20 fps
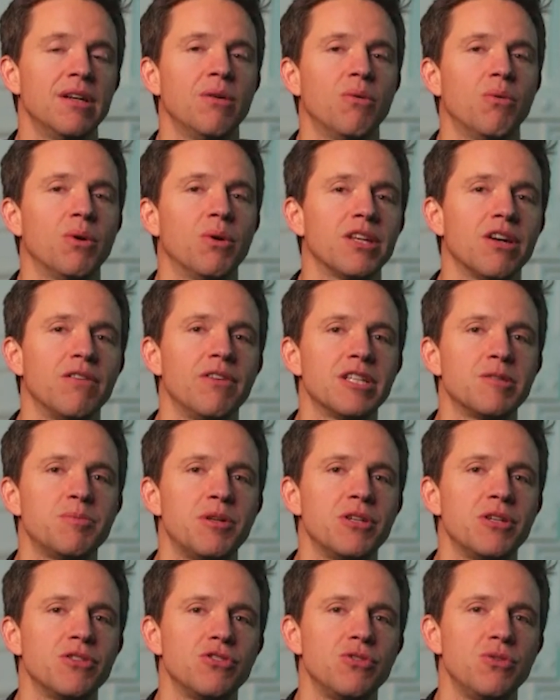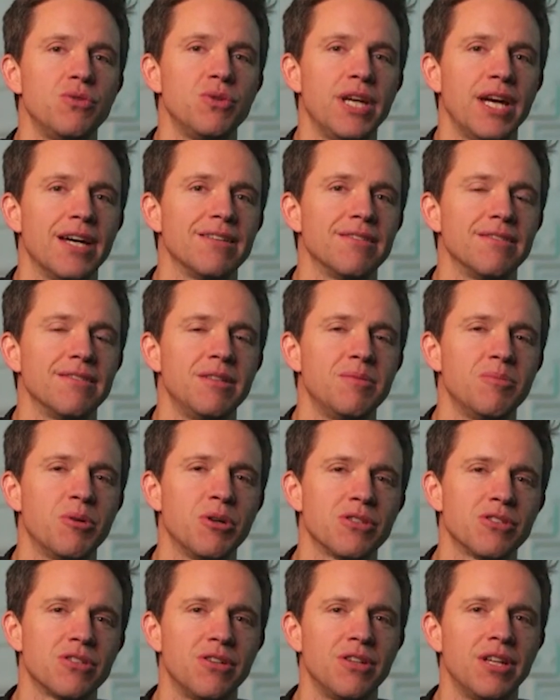What kind of experience do you get in
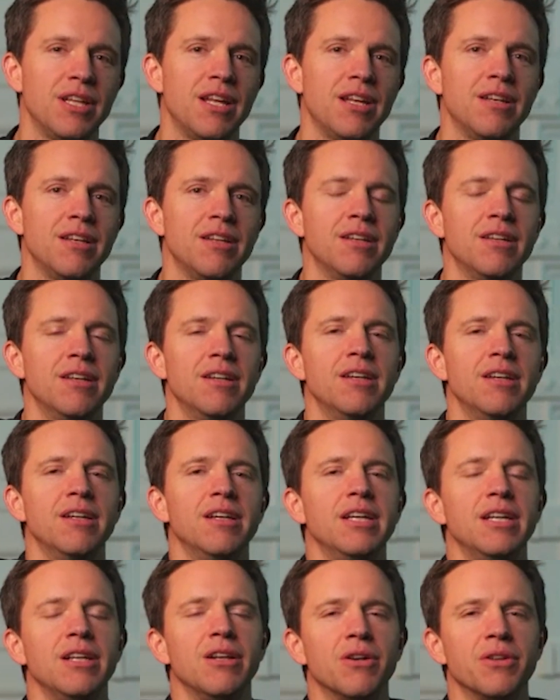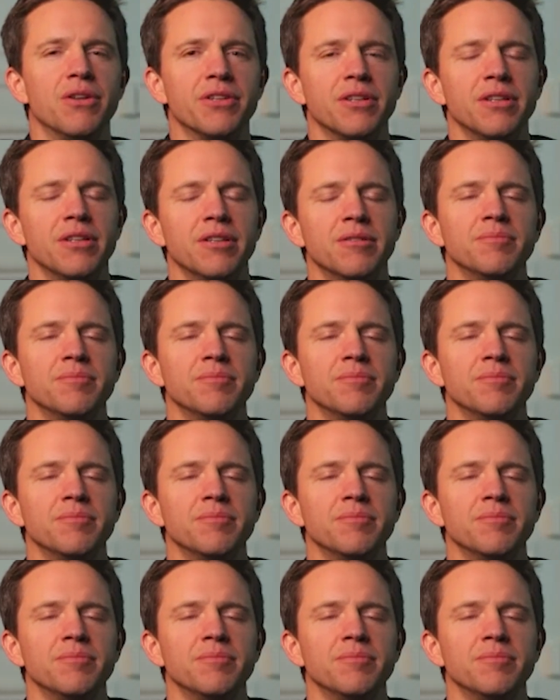Boston and in London?